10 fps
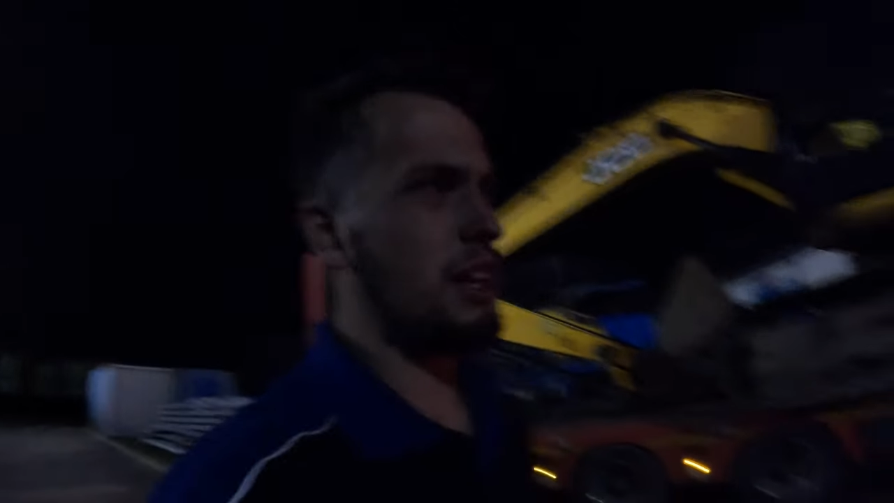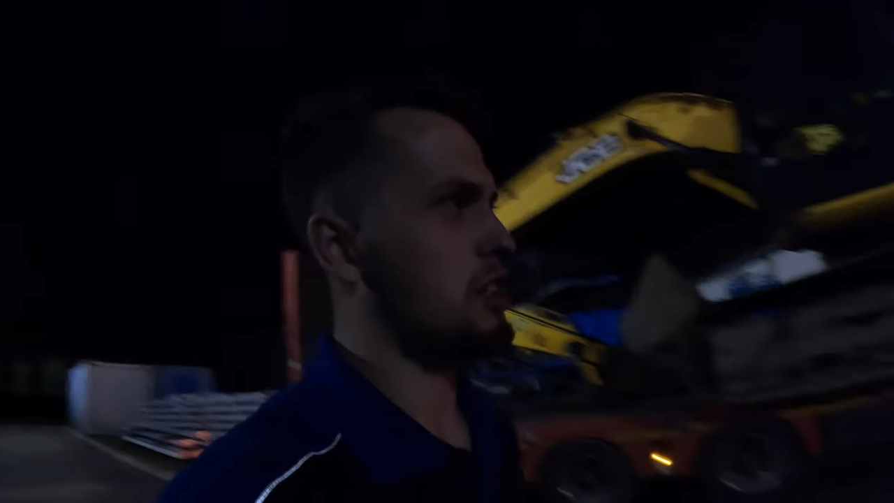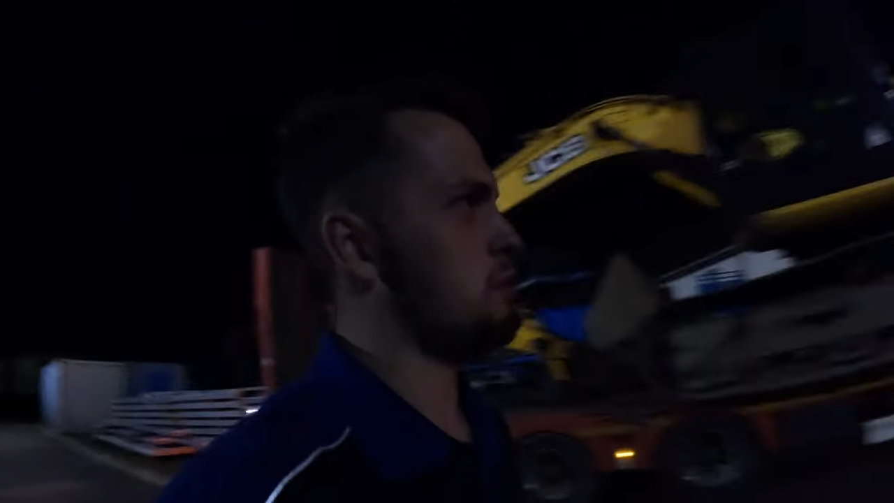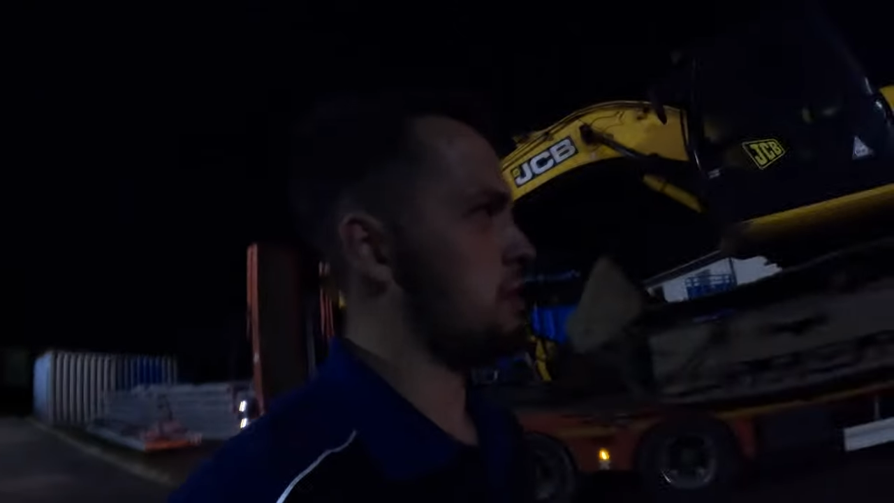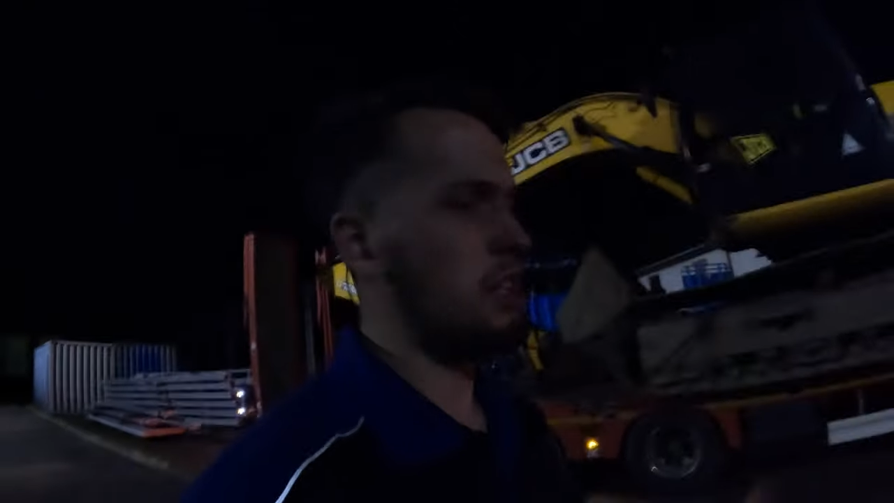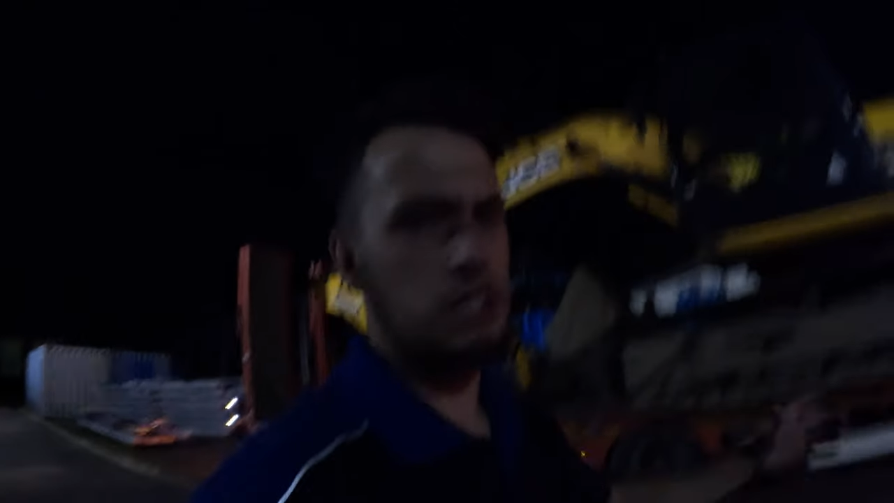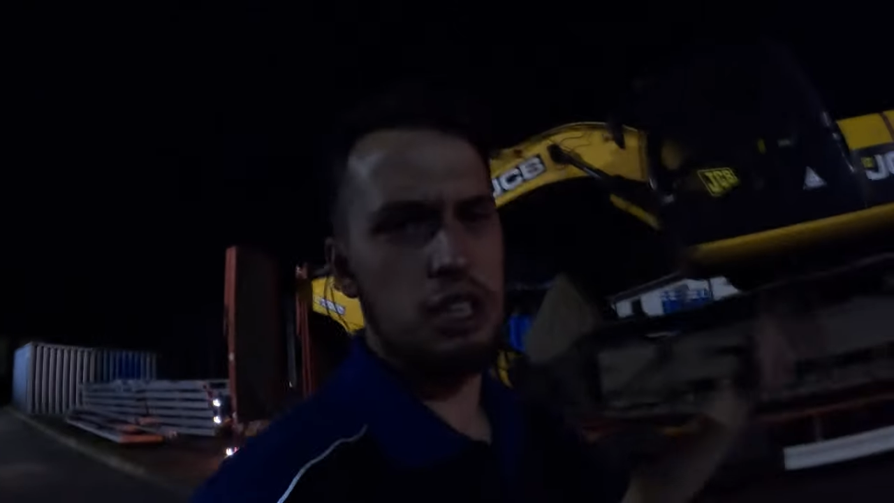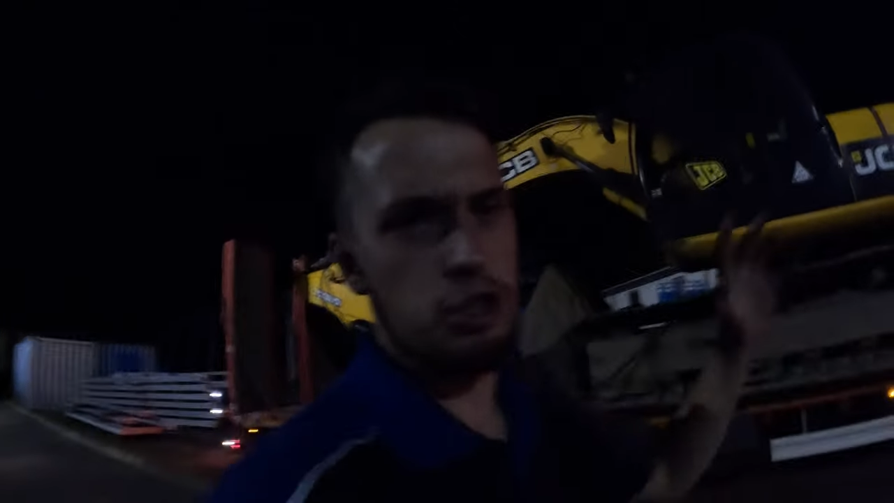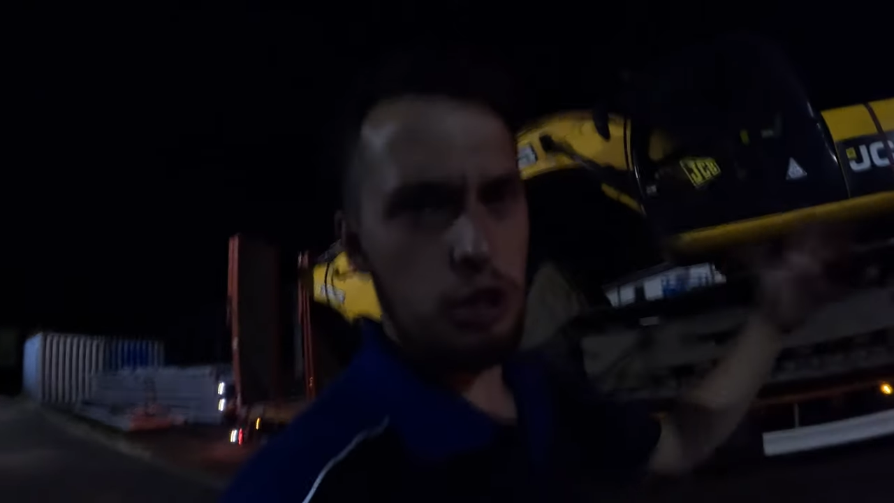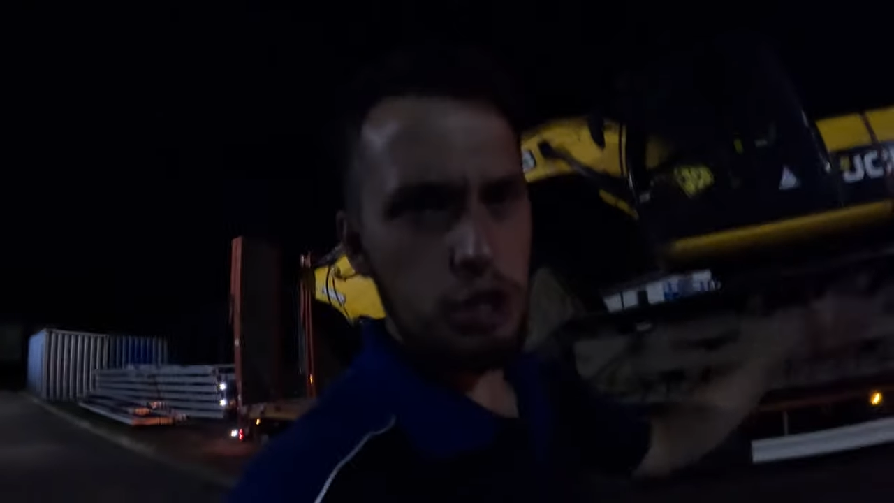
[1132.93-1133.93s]
I just wanted to
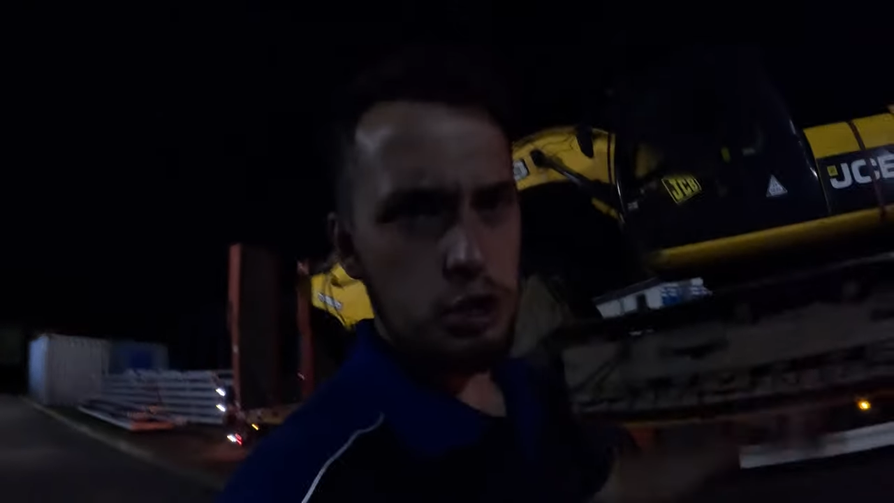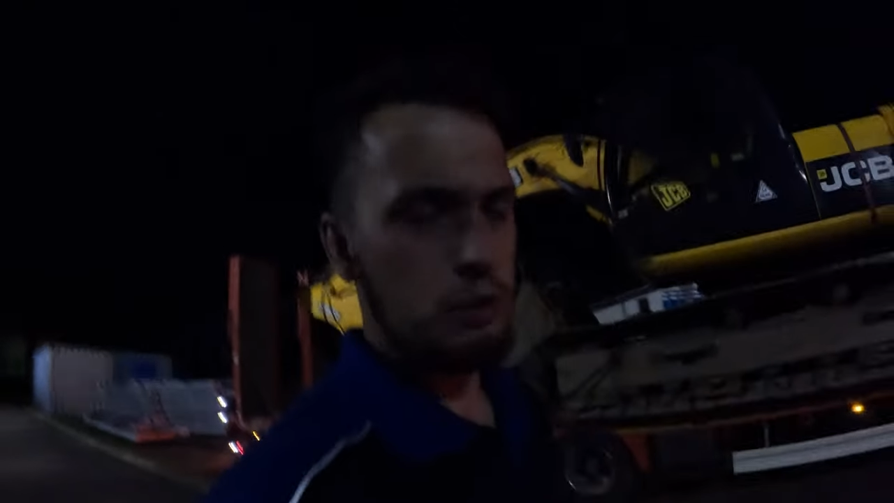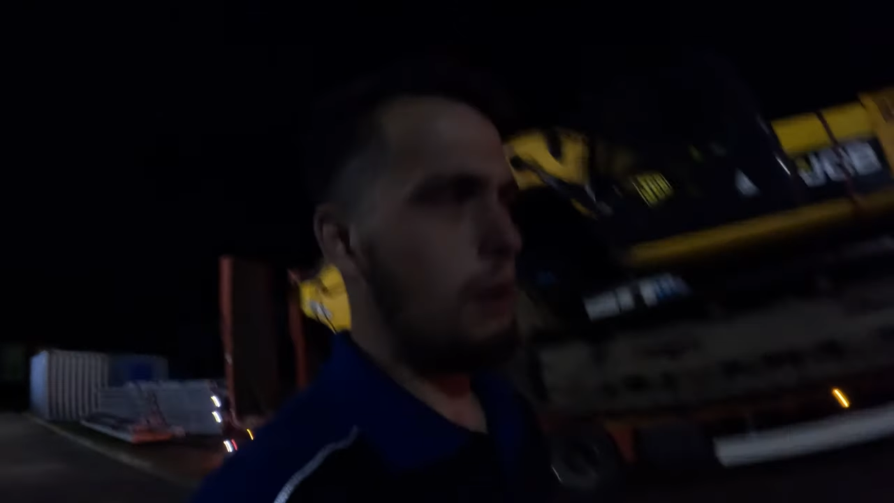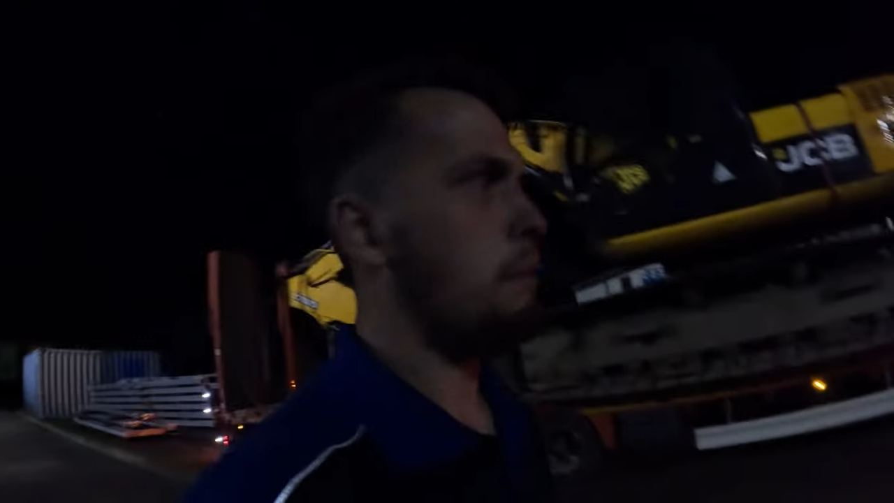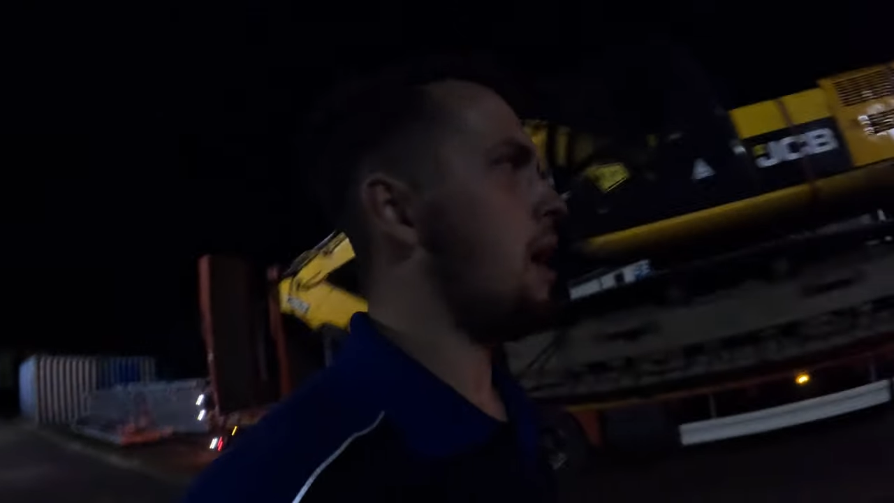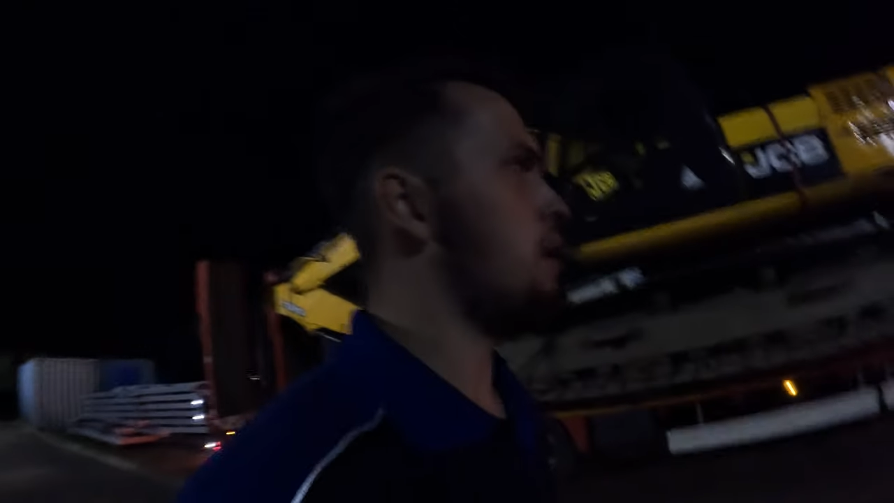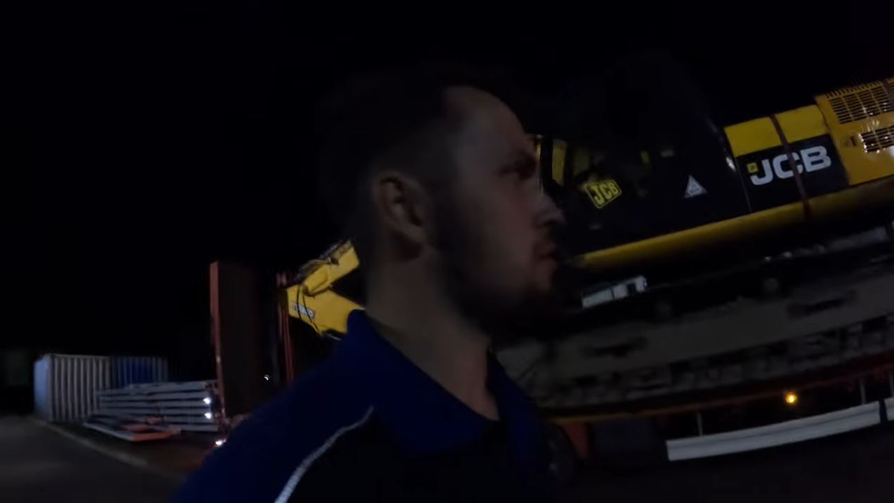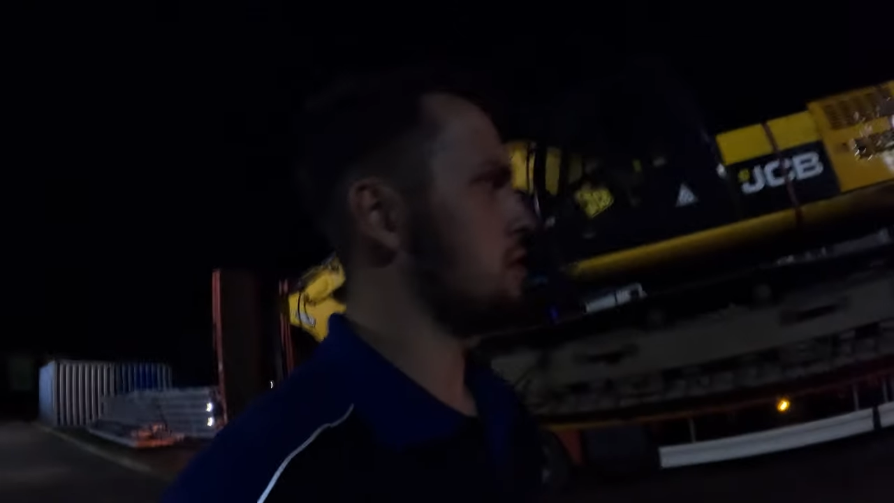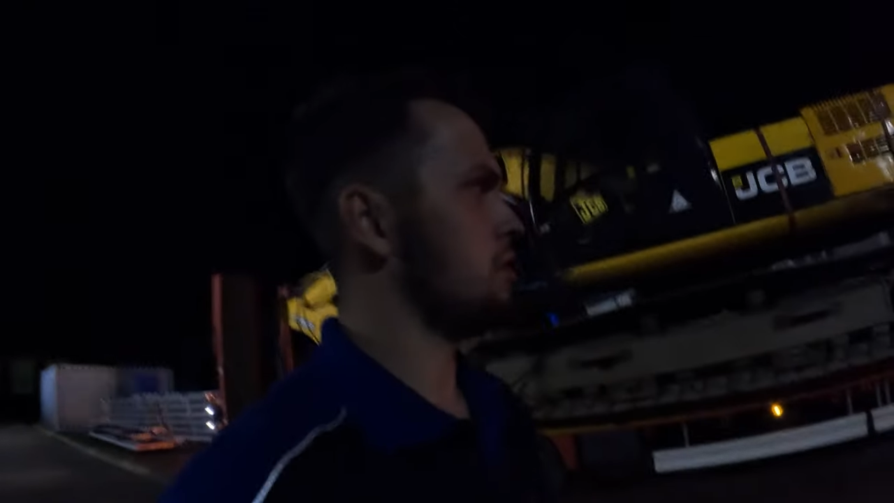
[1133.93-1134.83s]
enjoy the show with my pals